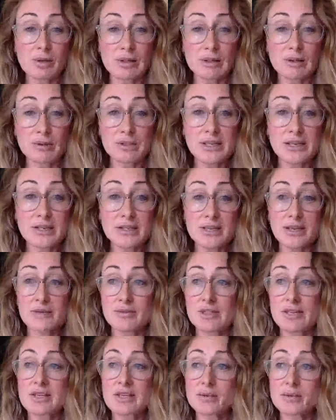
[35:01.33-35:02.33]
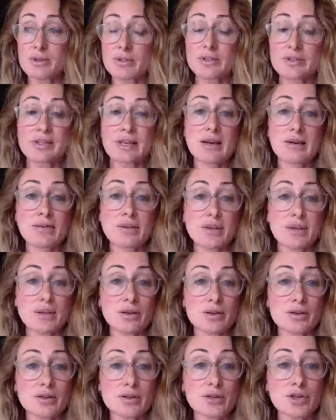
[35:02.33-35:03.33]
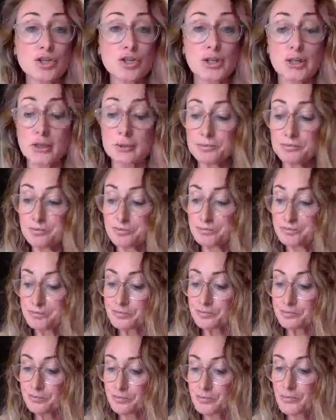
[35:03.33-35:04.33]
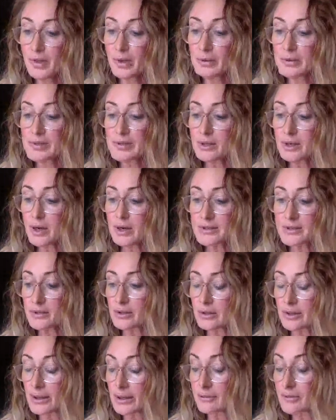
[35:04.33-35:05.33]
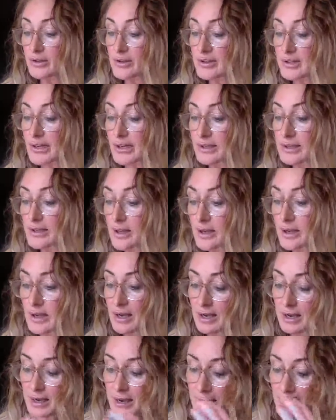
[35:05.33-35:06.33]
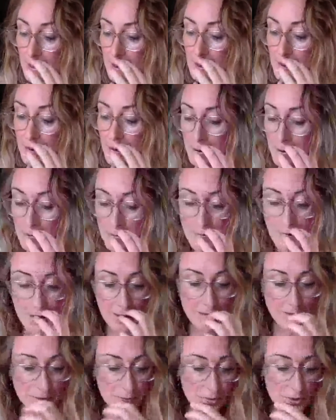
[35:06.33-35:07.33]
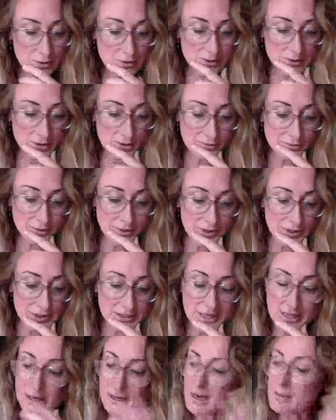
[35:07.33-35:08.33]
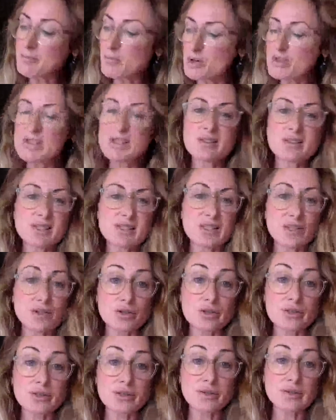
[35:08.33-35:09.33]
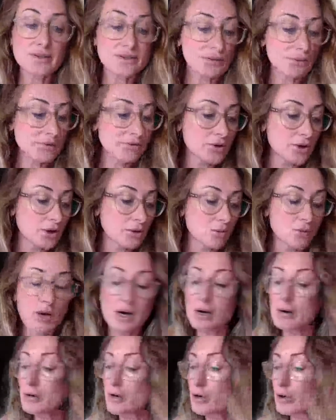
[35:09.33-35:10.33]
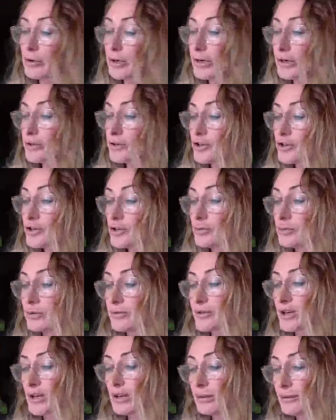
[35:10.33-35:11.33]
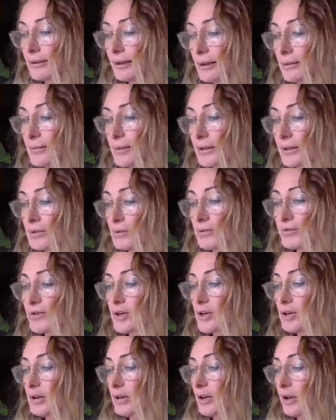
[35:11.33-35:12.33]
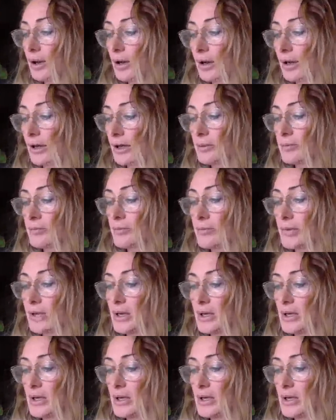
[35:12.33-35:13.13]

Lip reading: really good days and you have days where just everything goes to shit. I certainly have those days. And the oils that I've written down are mostly the citruses. So we've got wild orange, we've got lemon, we've got lime.